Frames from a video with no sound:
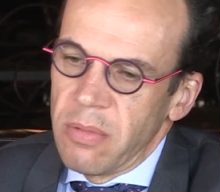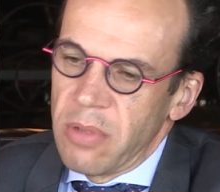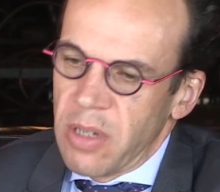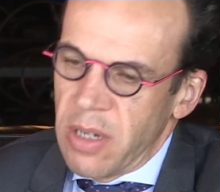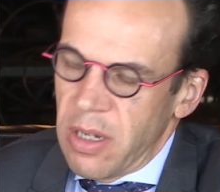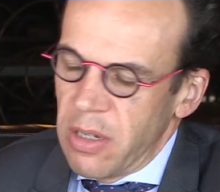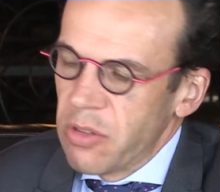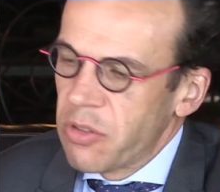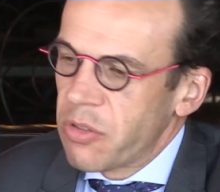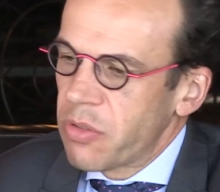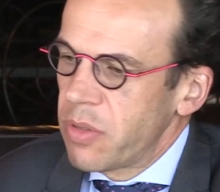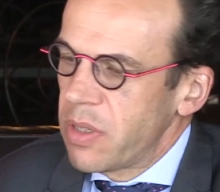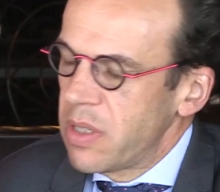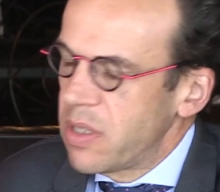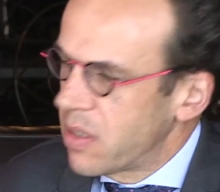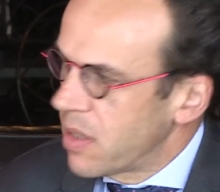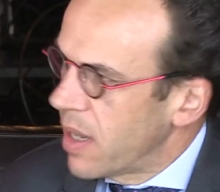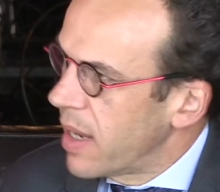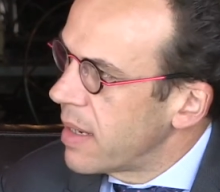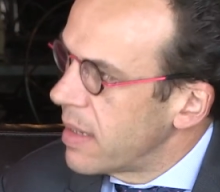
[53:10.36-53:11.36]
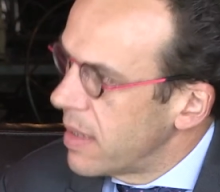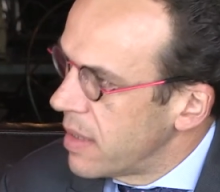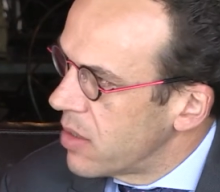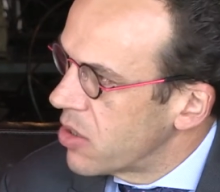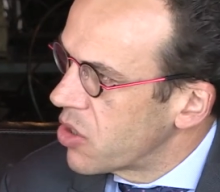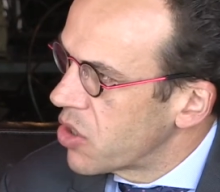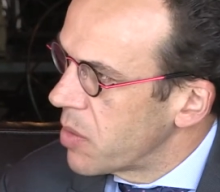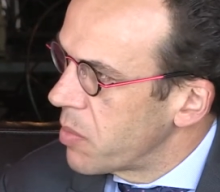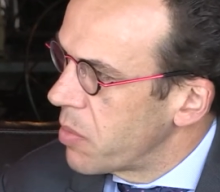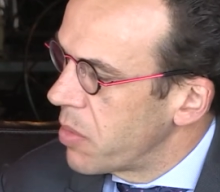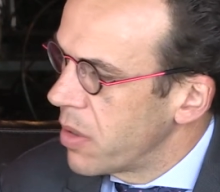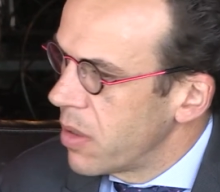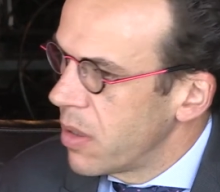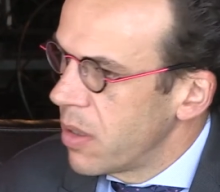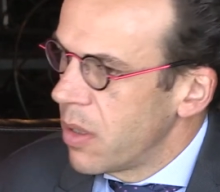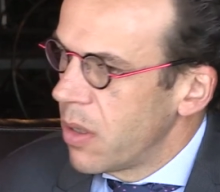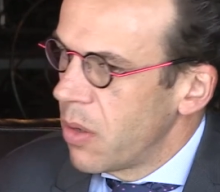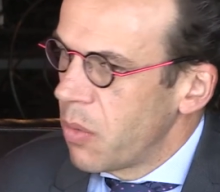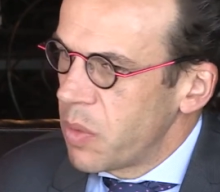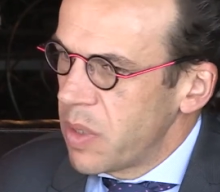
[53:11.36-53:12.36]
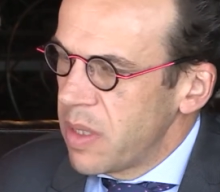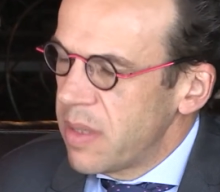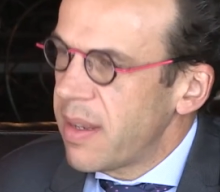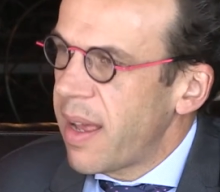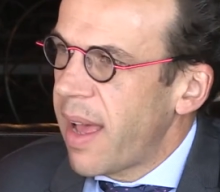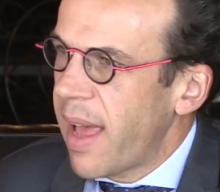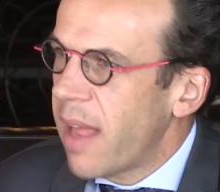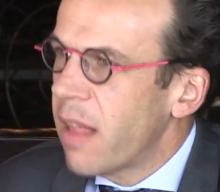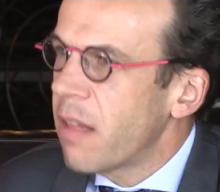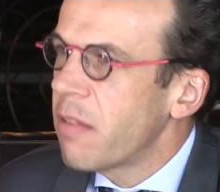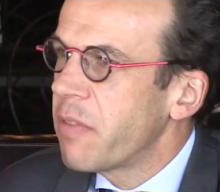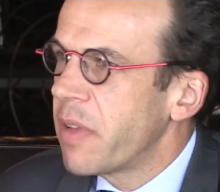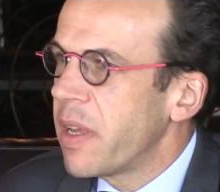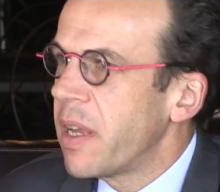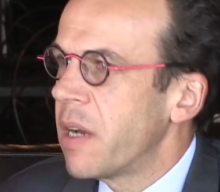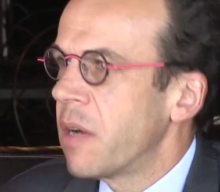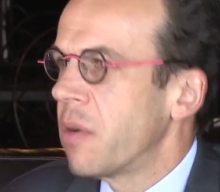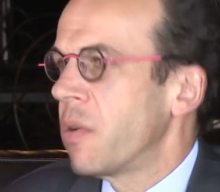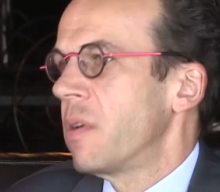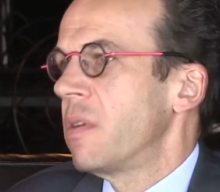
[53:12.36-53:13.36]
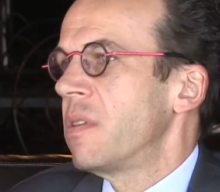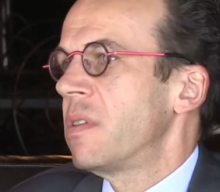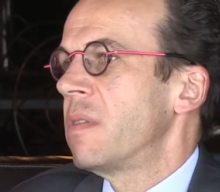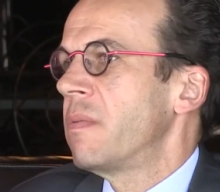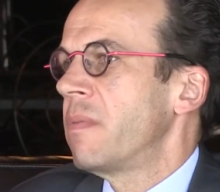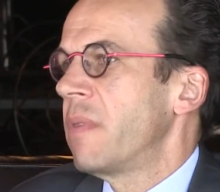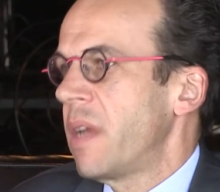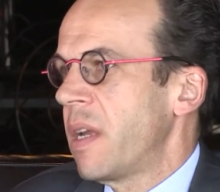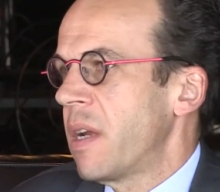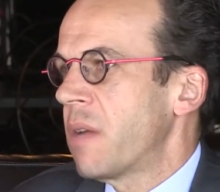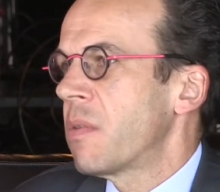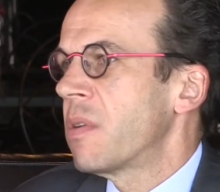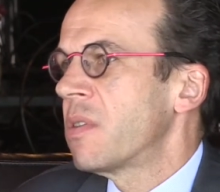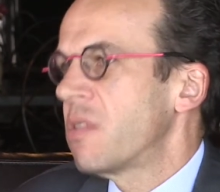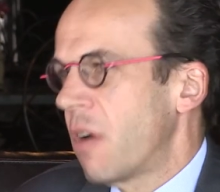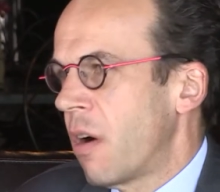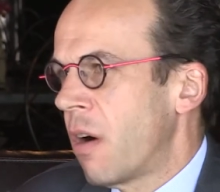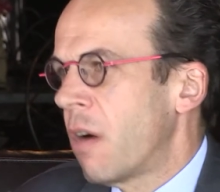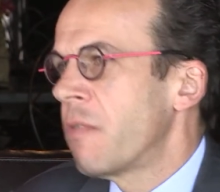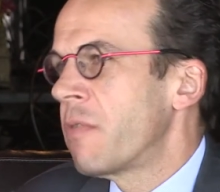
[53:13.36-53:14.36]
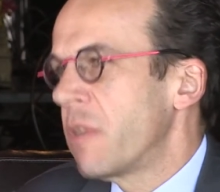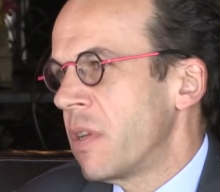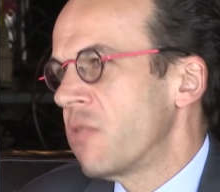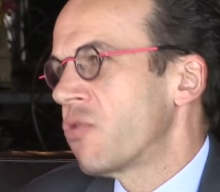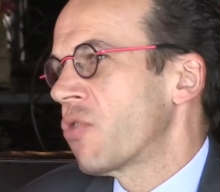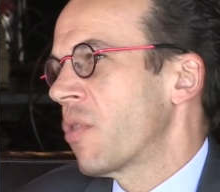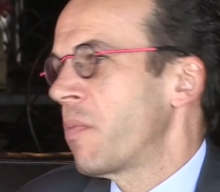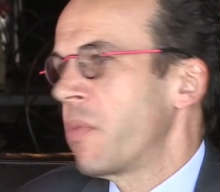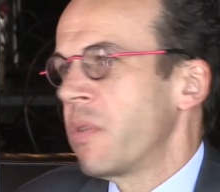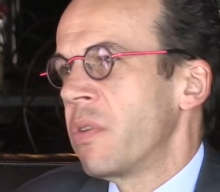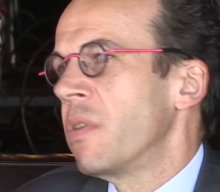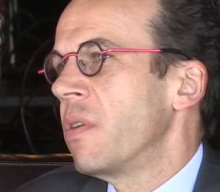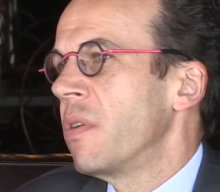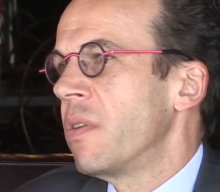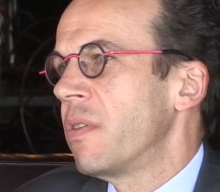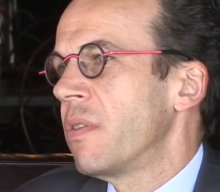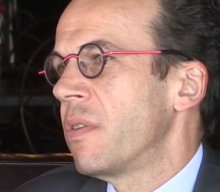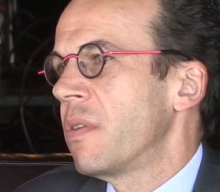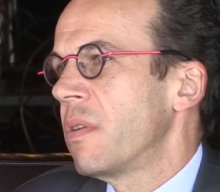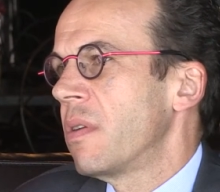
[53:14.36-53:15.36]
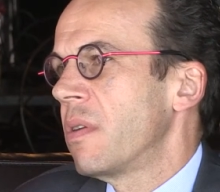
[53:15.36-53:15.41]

country, state leadership, we need to hail the heroes, and the heroes are the entrepreneurs.